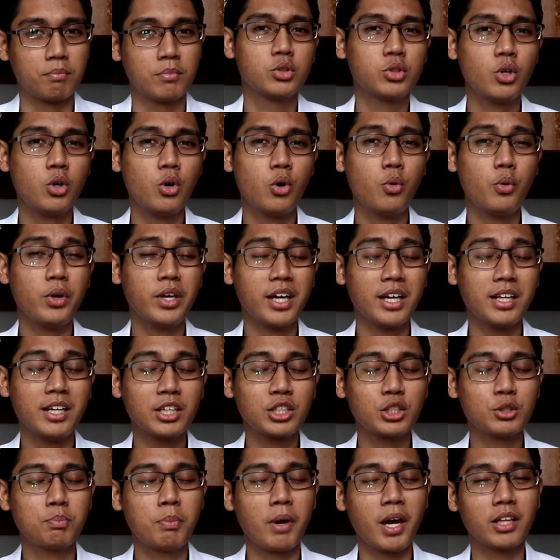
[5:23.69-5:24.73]
So we can
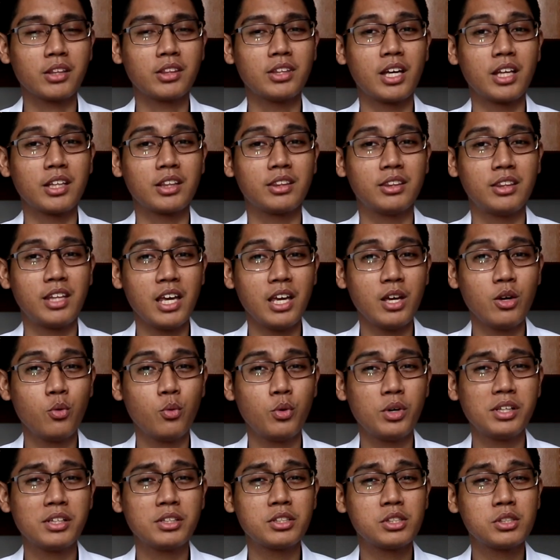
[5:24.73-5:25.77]
expect that they
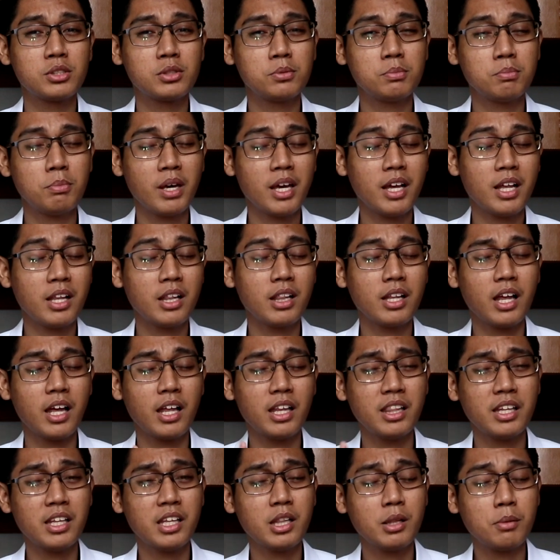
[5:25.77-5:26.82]
will smell a
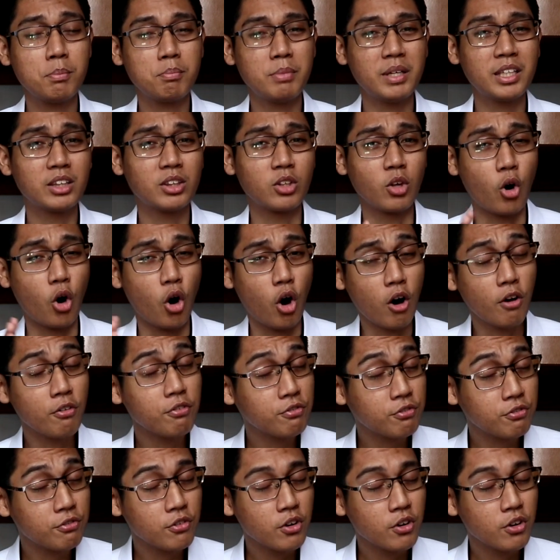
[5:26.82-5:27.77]
little bit off